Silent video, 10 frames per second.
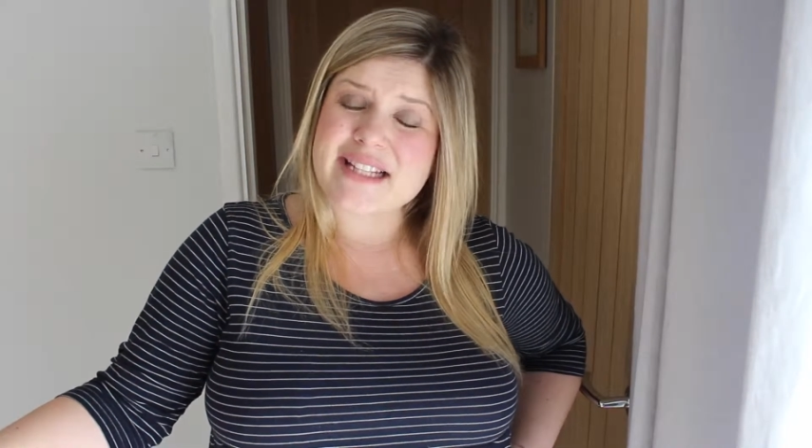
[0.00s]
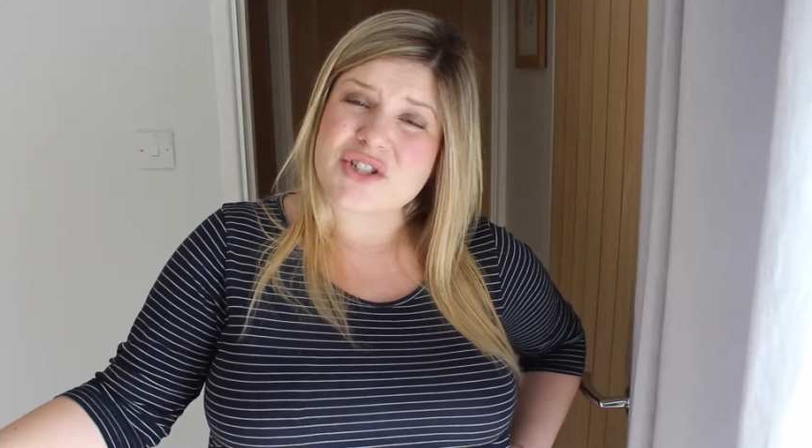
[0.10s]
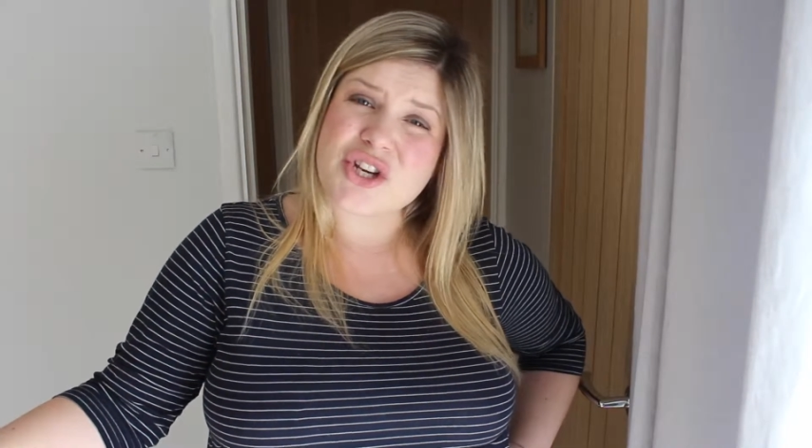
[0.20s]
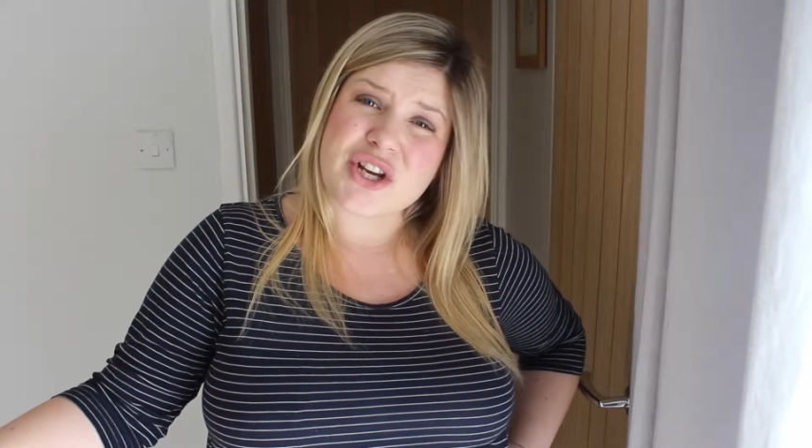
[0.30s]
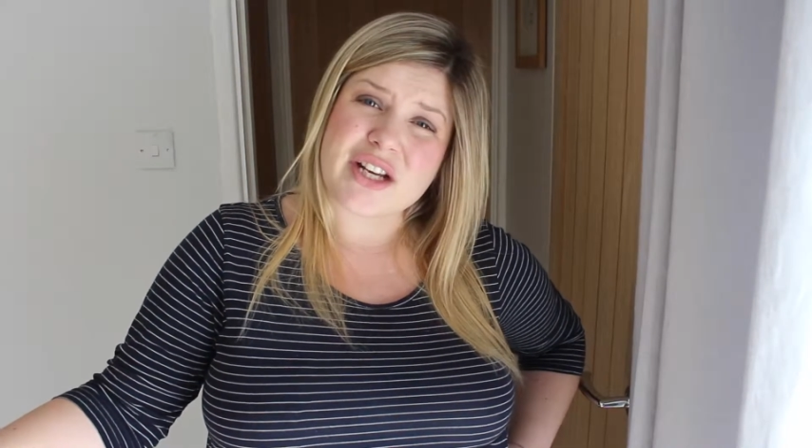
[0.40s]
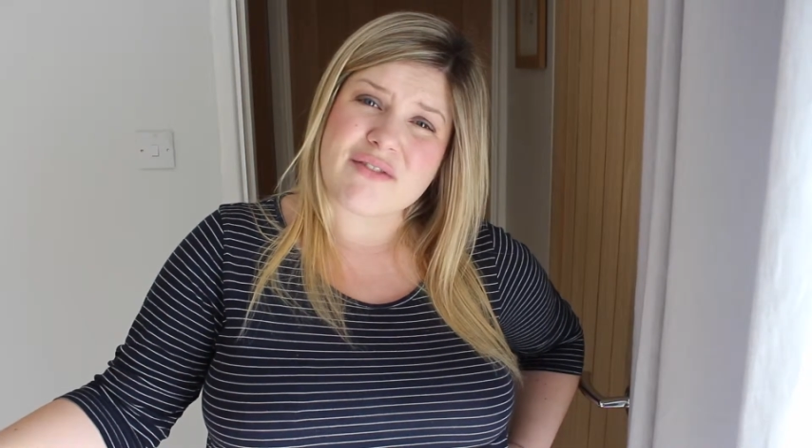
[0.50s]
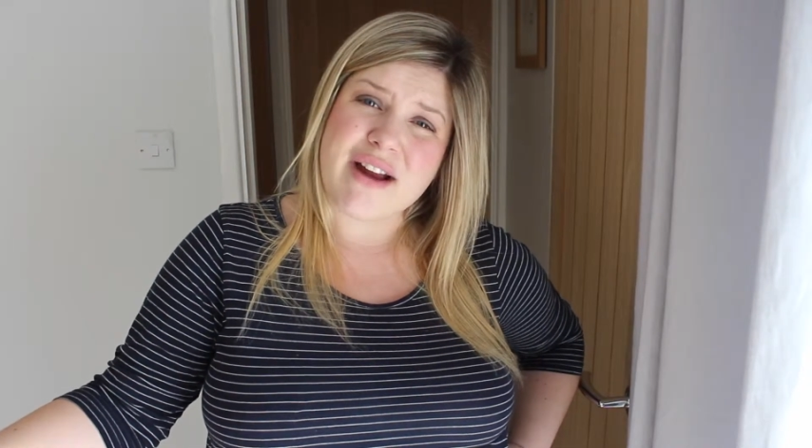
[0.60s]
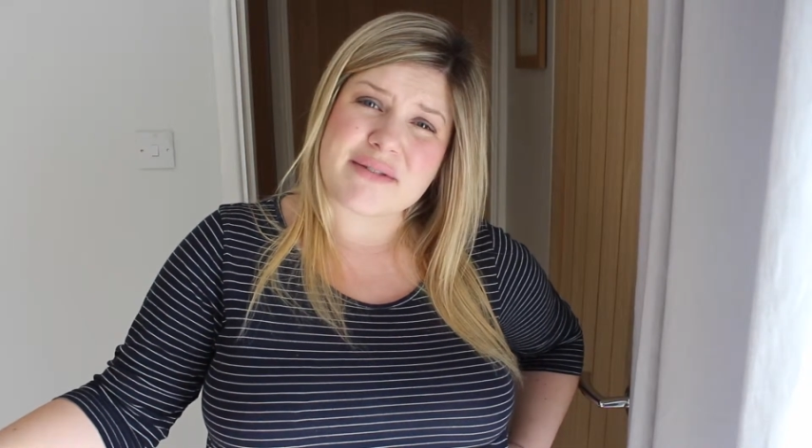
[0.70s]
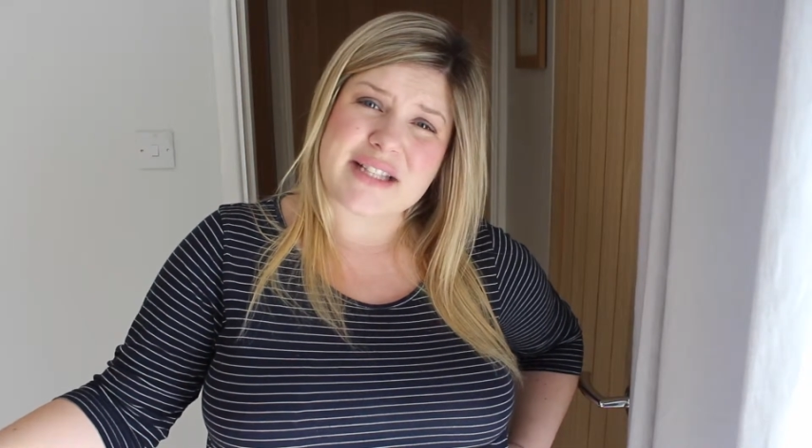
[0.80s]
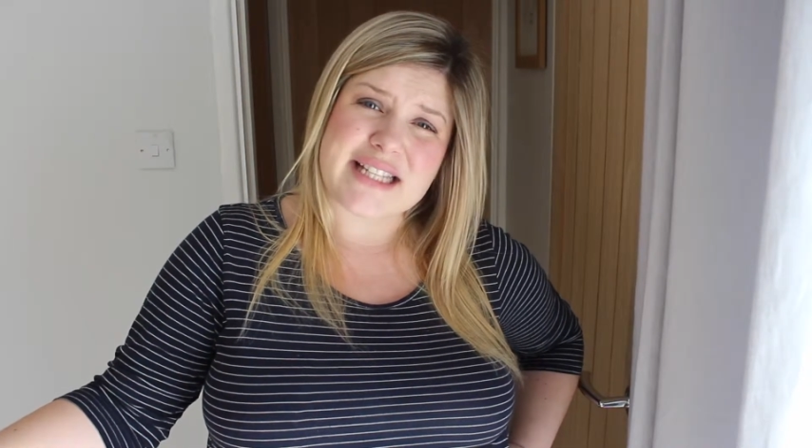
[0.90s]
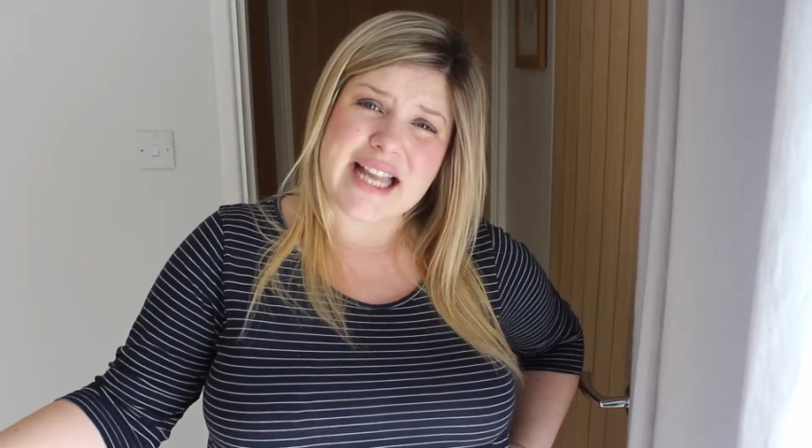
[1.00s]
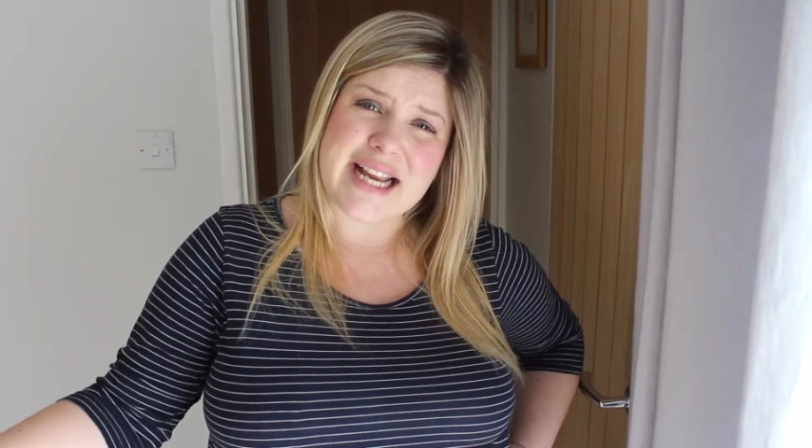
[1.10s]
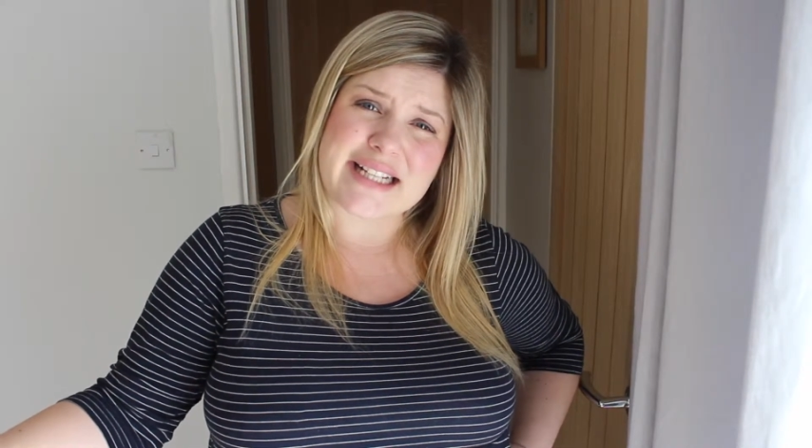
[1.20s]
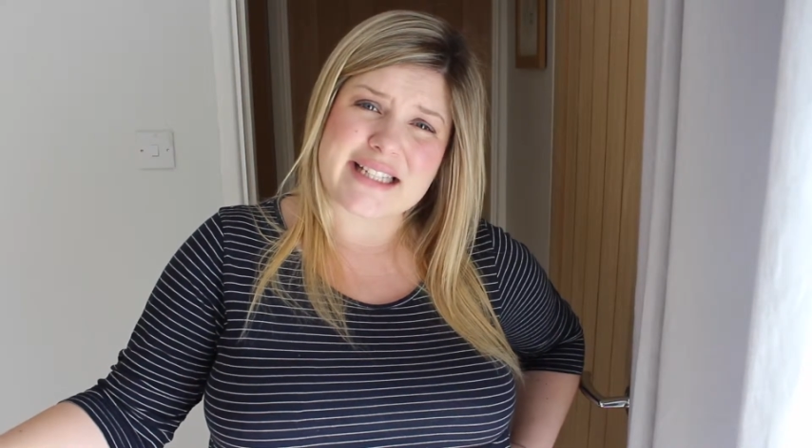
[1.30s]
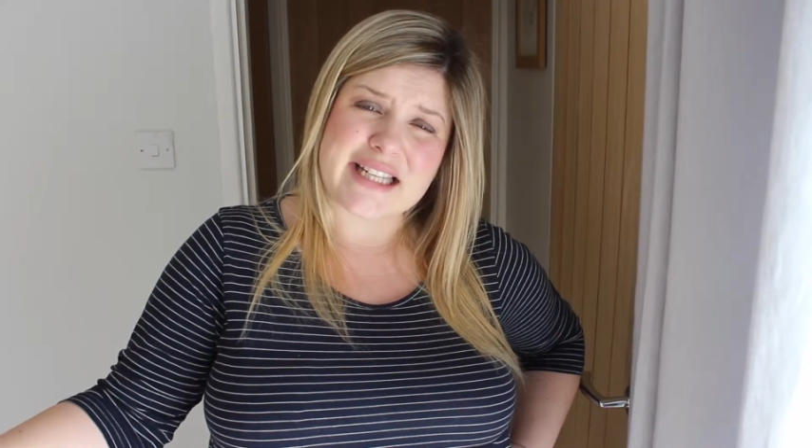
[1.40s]
and turning around in the
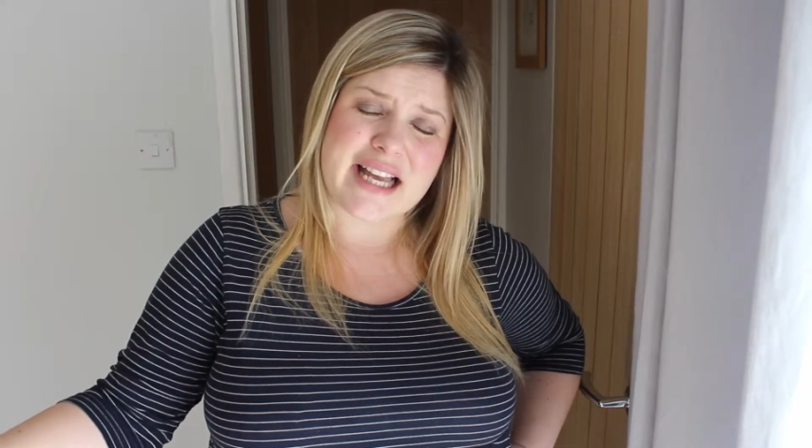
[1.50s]
night.